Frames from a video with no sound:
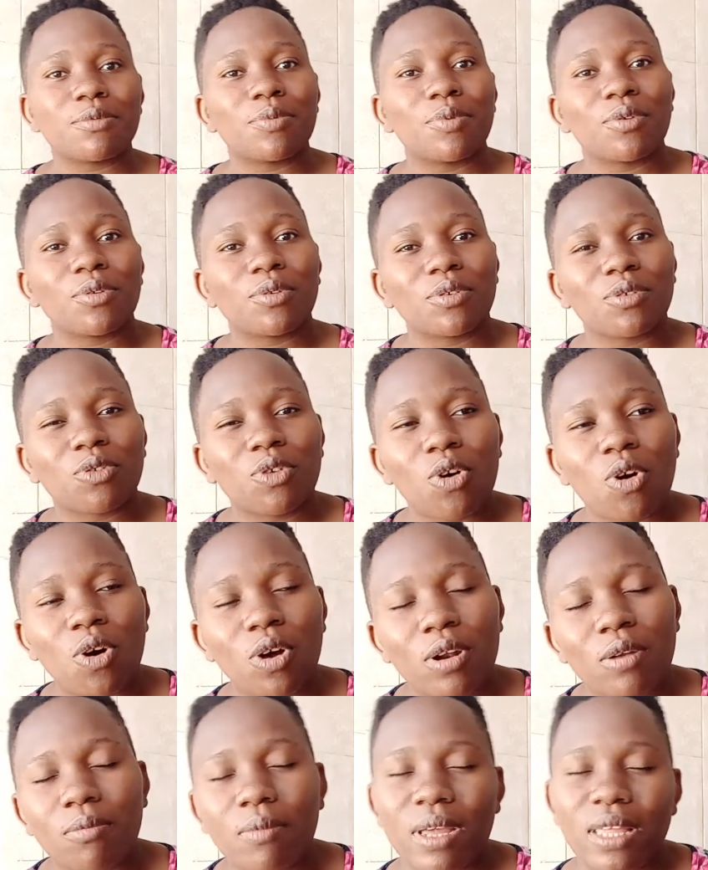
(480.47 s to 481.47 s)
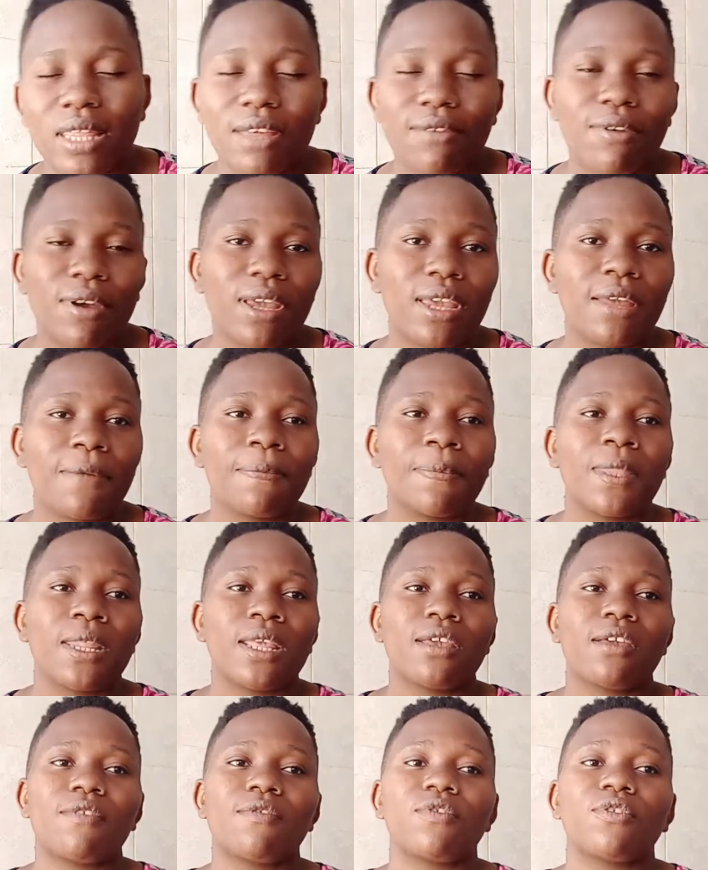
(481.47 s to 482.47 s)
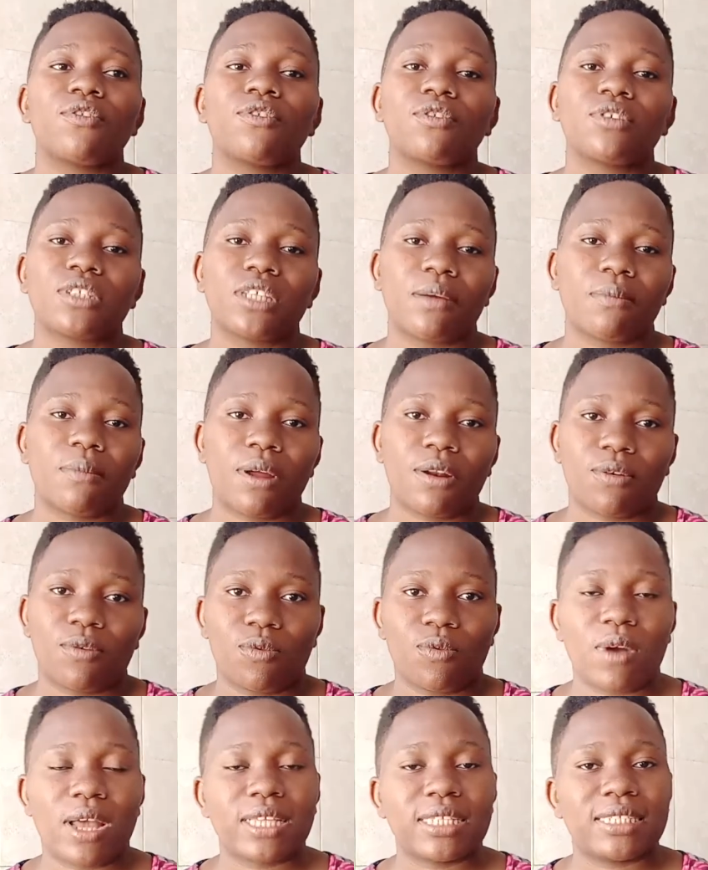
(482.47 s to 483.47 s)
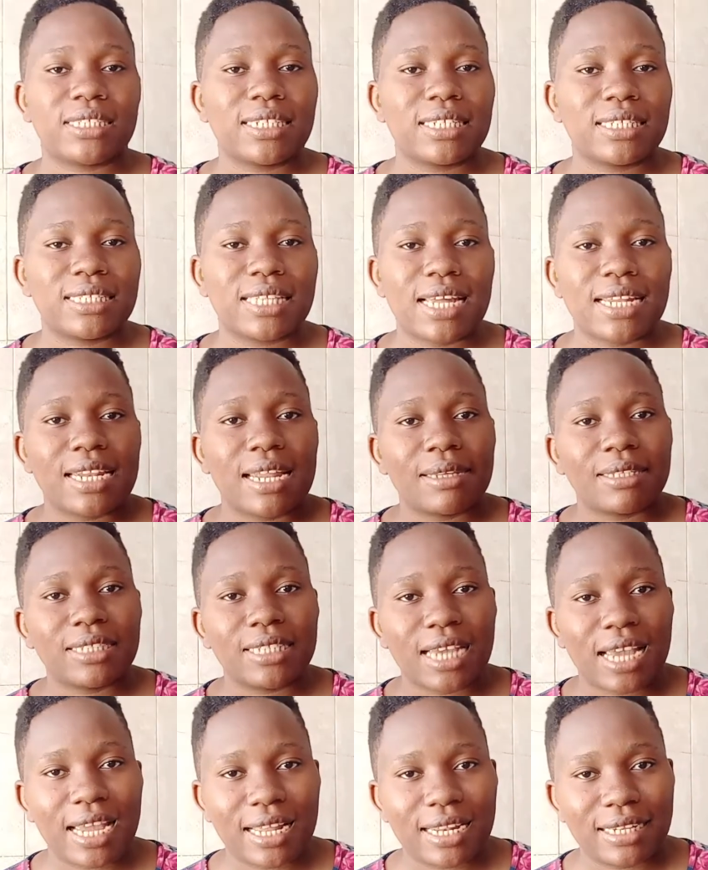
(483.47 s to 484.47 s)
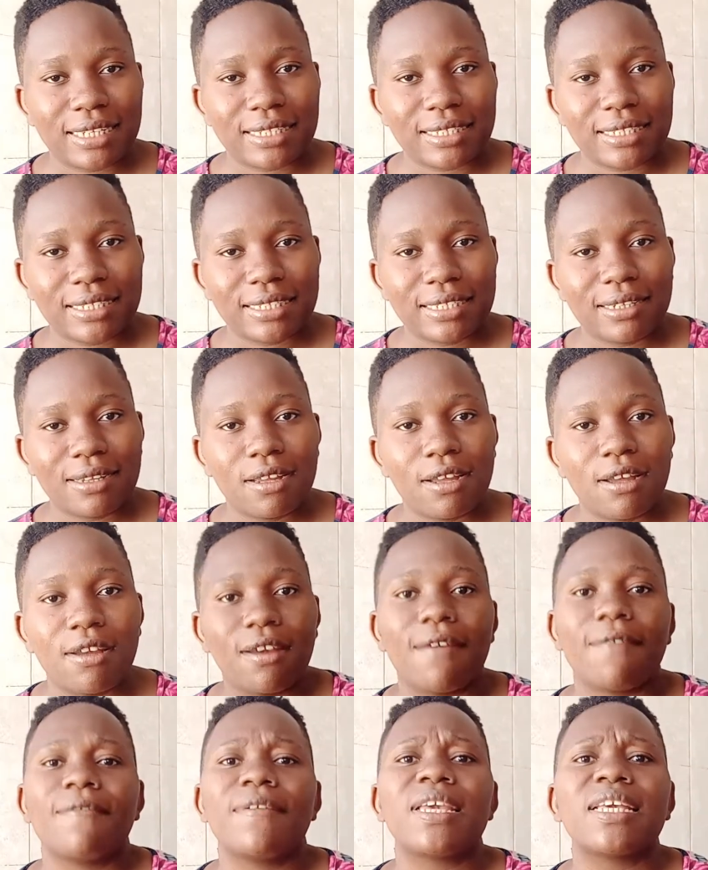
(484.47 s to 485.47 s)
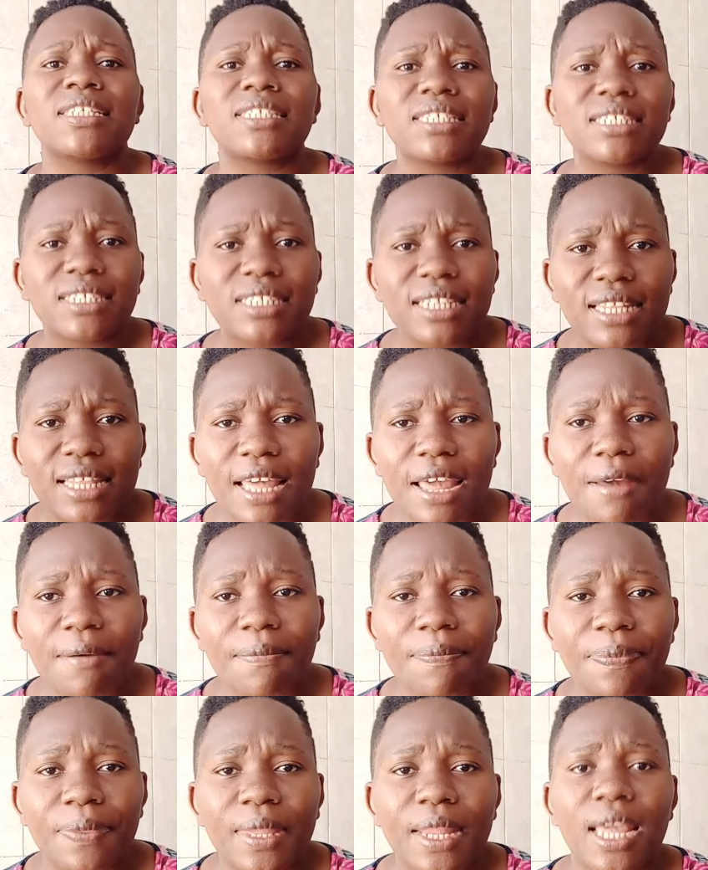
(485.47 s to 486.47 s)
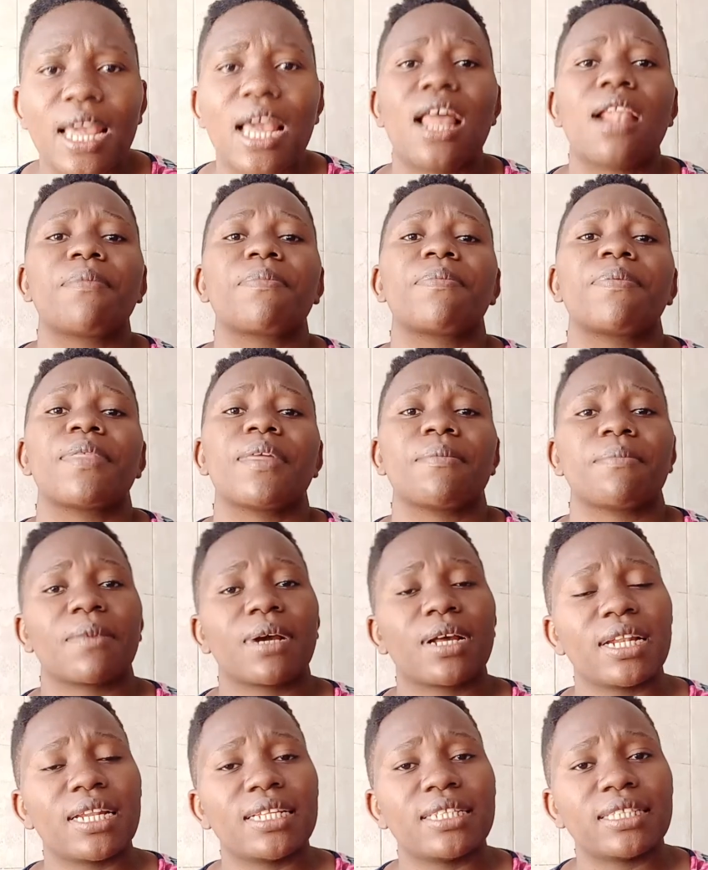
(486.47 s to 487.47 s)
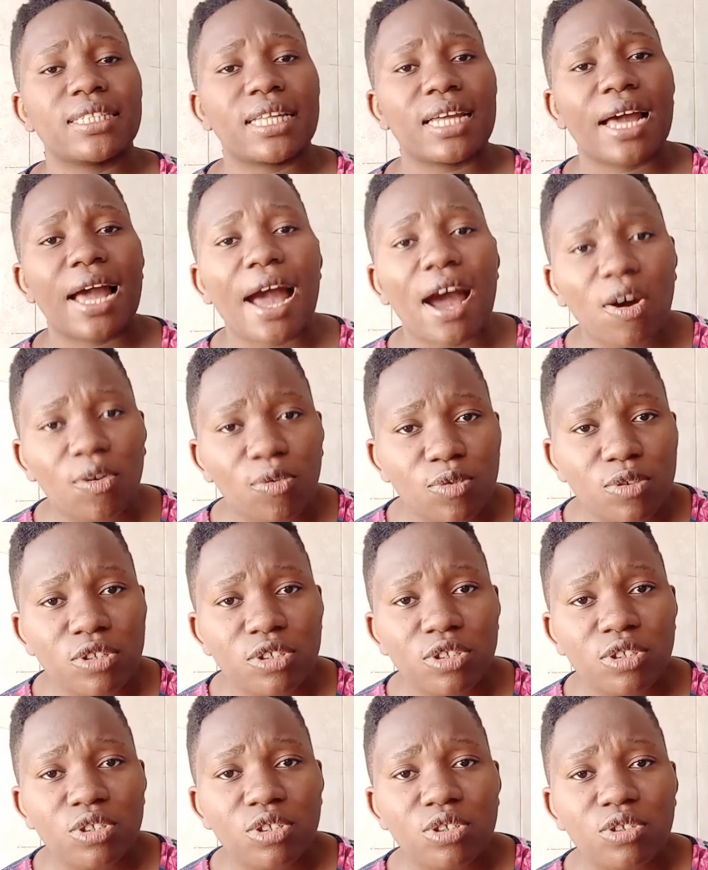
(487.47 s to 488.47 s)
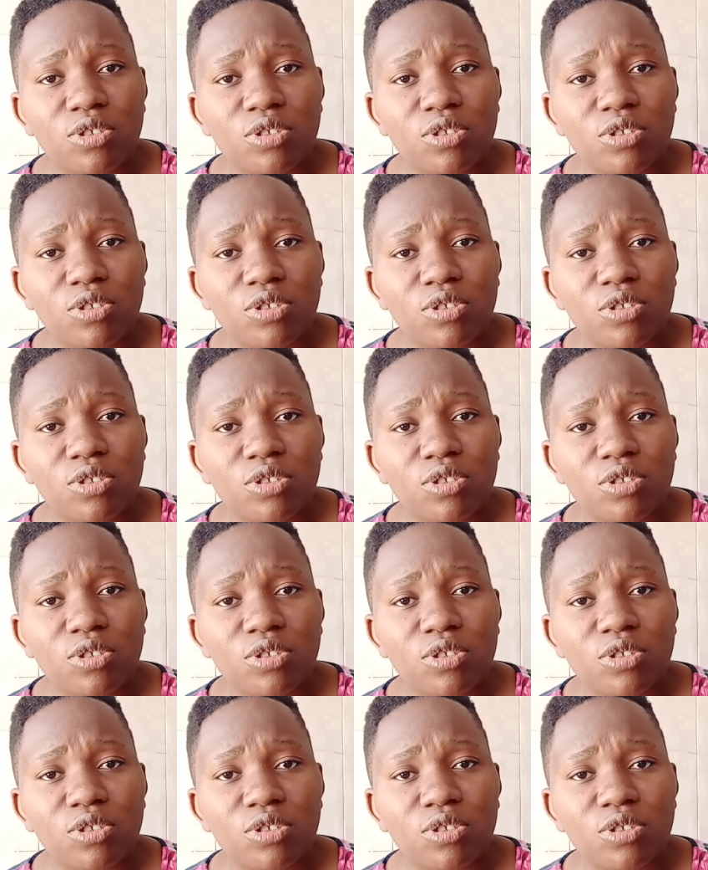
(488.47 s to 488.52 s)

people call, by the way, if you know someone who has just had a child, visit them, help them clean the house.